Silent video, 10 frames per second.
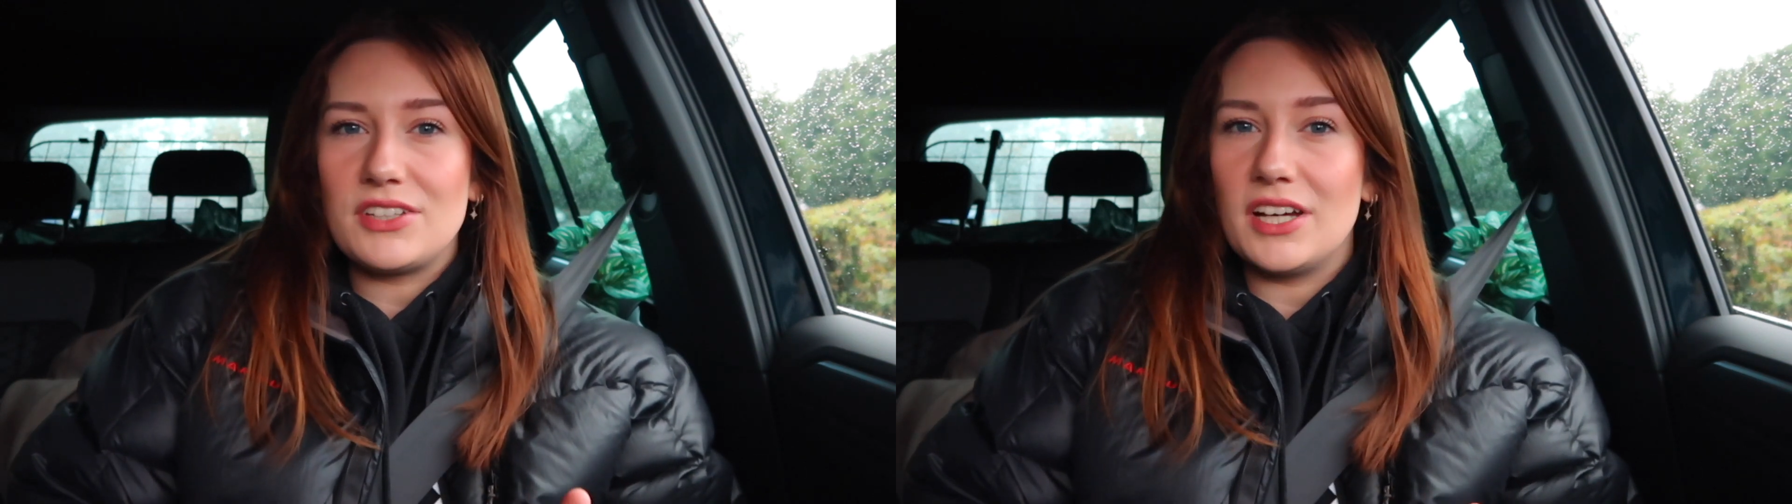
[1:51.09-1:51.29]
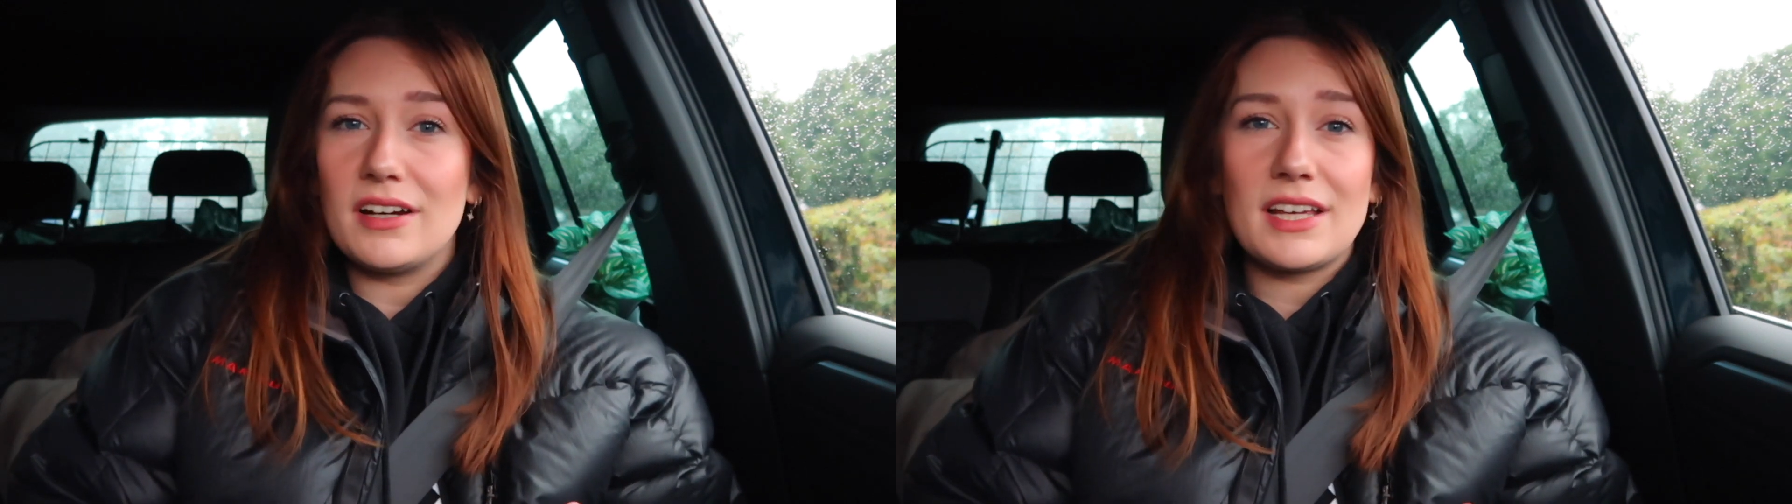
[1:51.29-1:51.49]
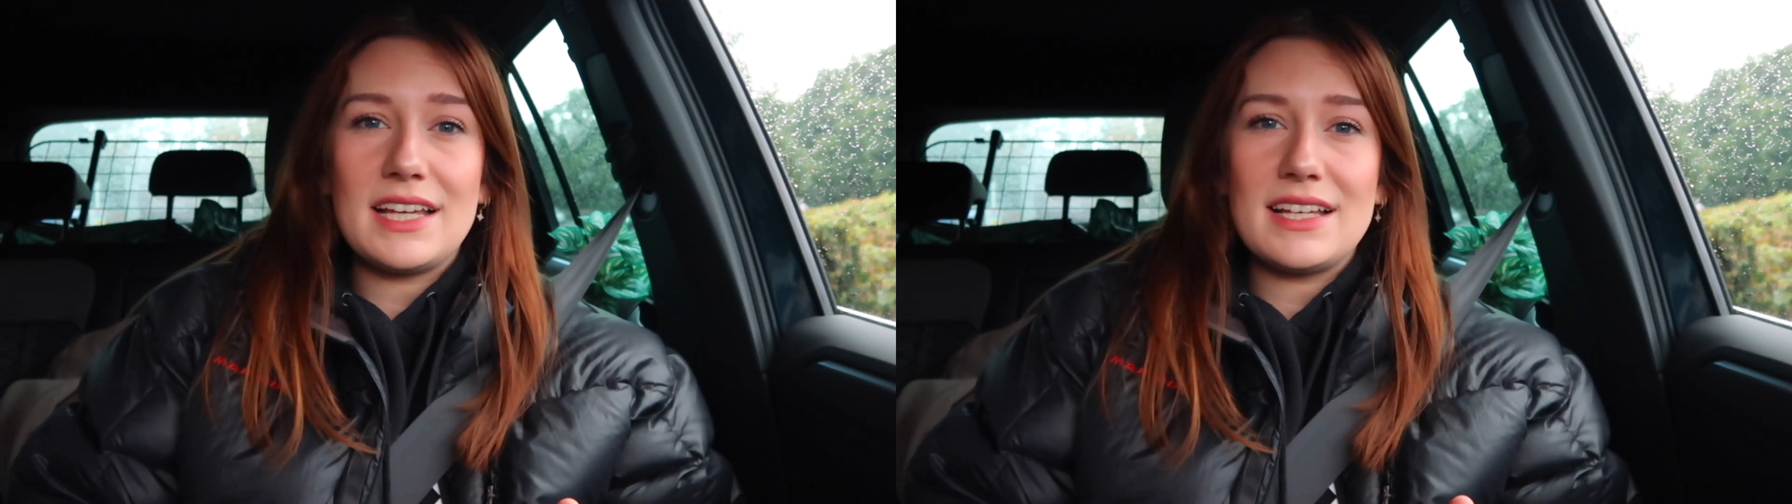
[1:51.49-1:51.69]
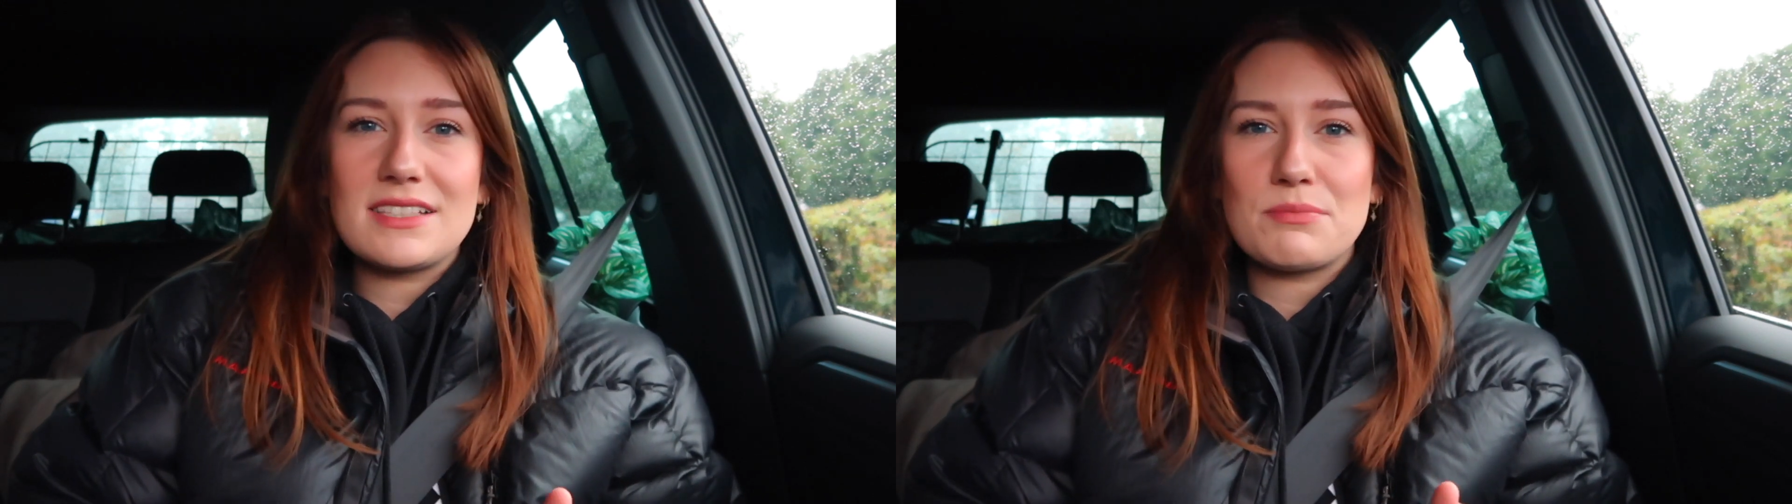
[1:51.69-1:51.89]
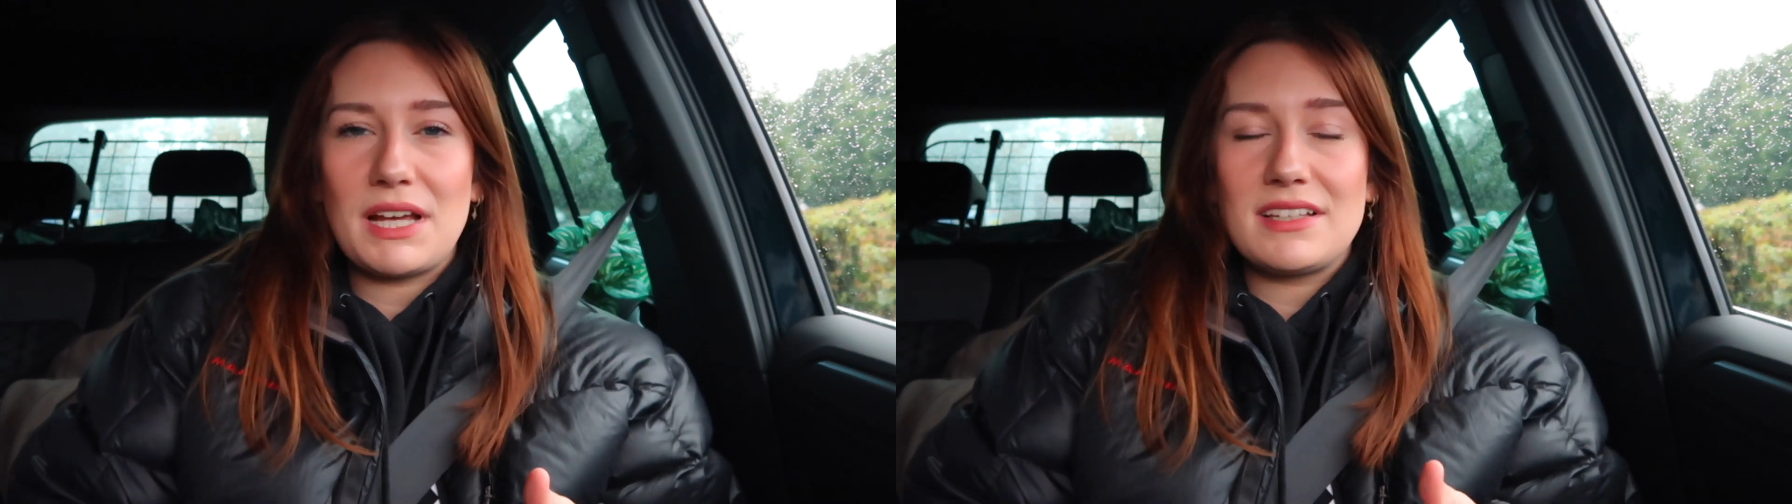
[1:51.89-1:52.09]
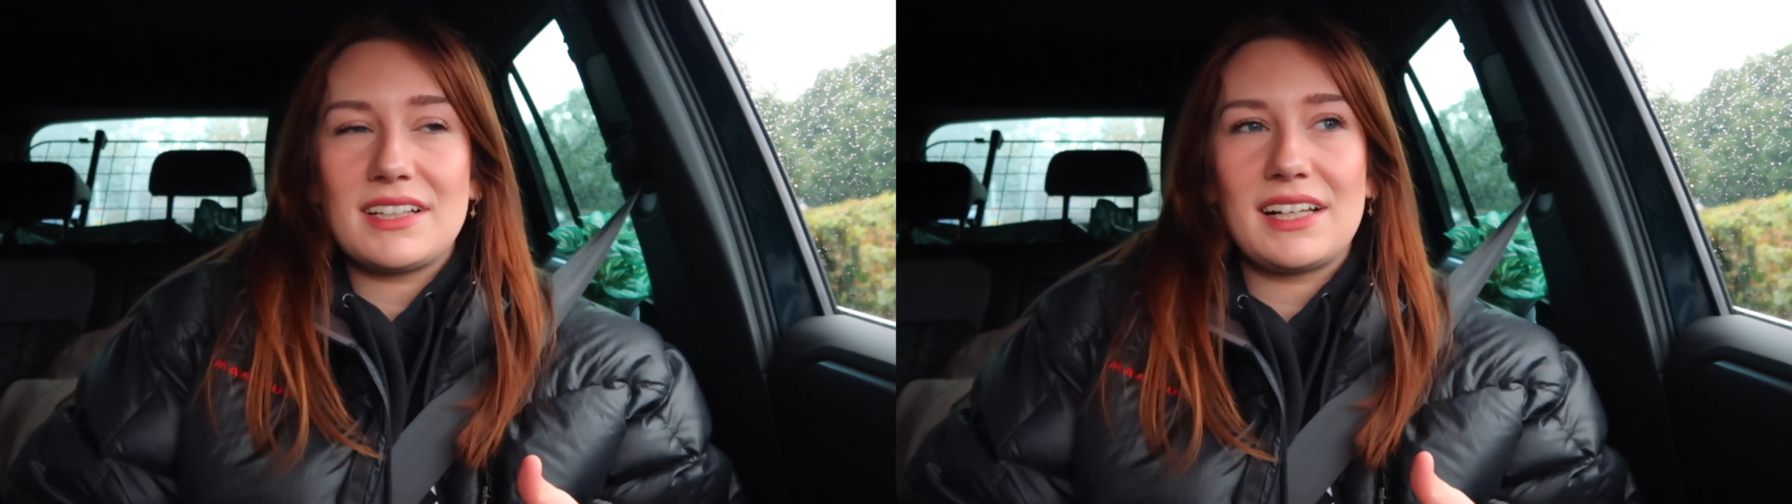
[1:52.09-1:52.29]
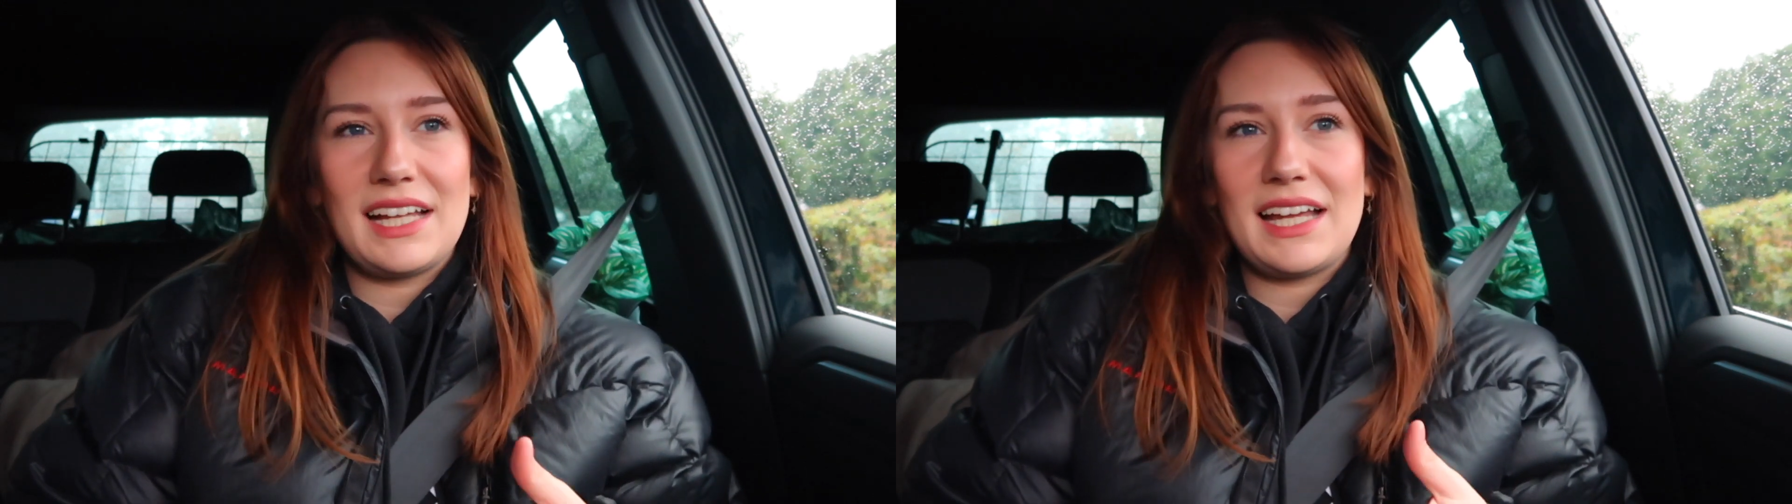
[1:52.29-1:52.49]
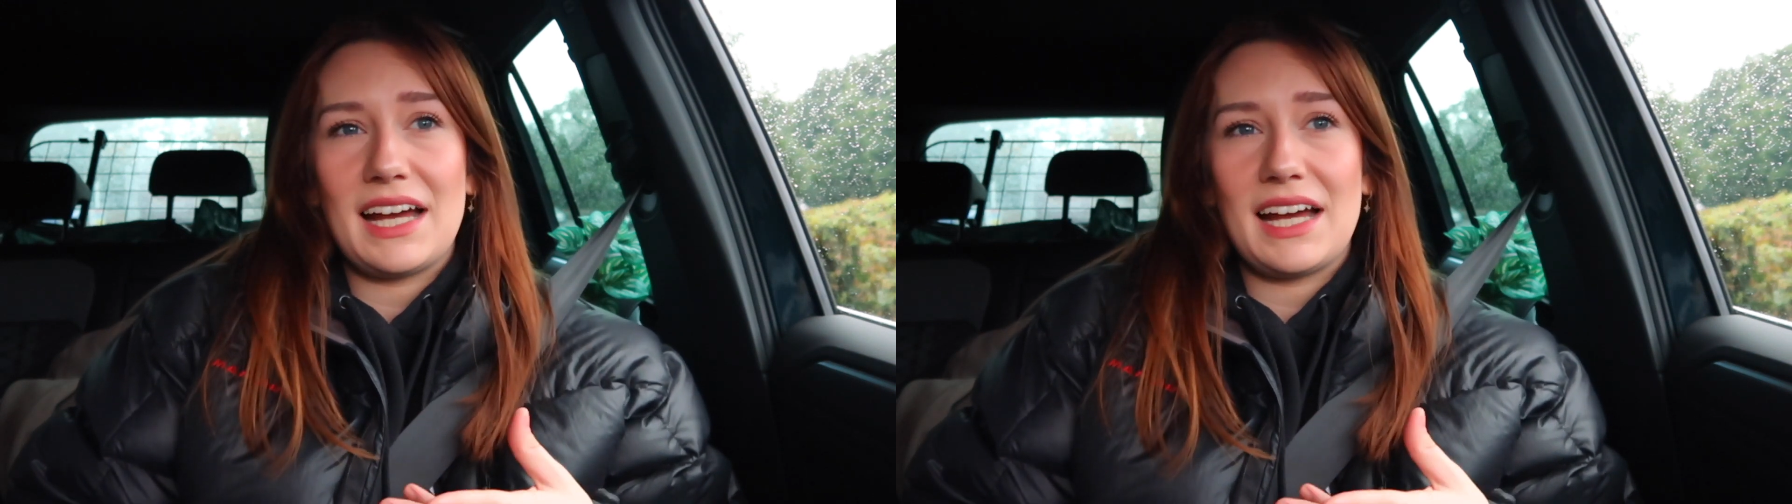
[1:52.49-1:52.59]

turkeys basically